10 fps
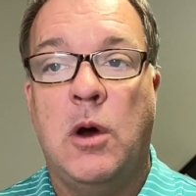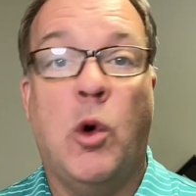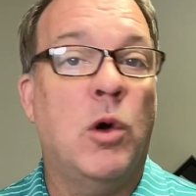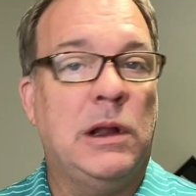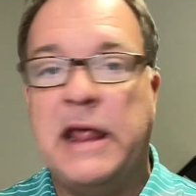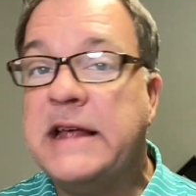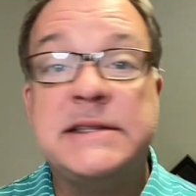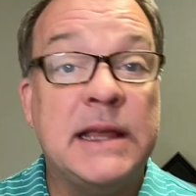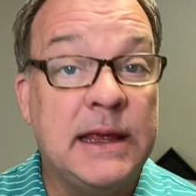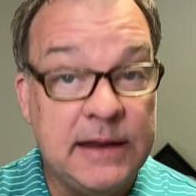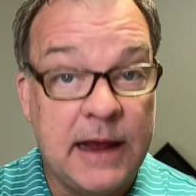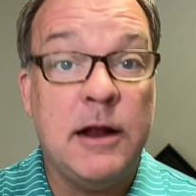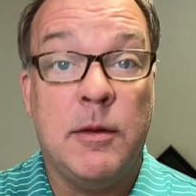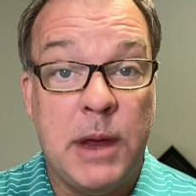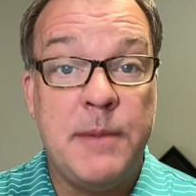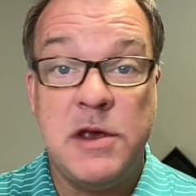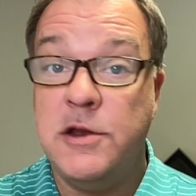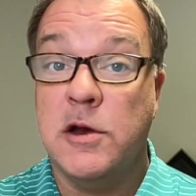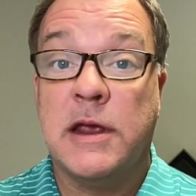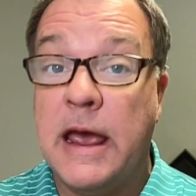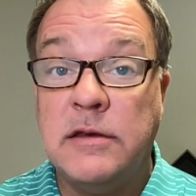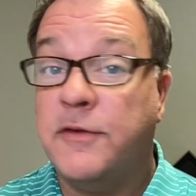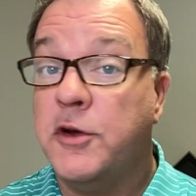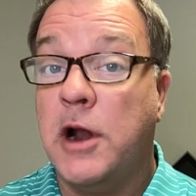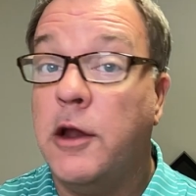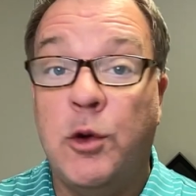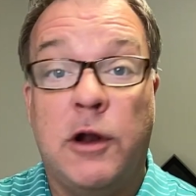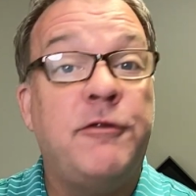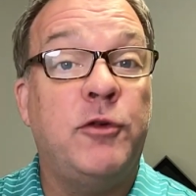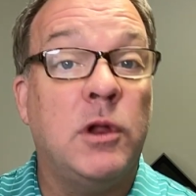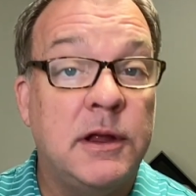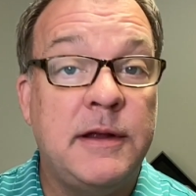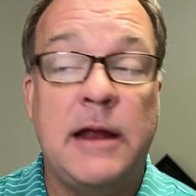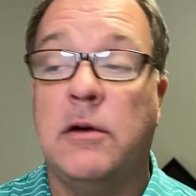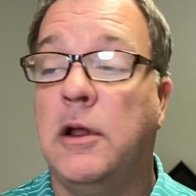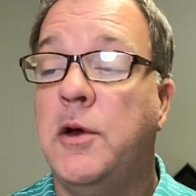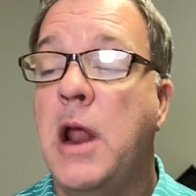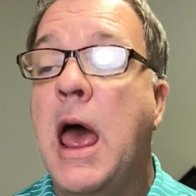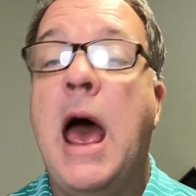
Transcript: or less than container, maybe in your case if you're not doing a full container load.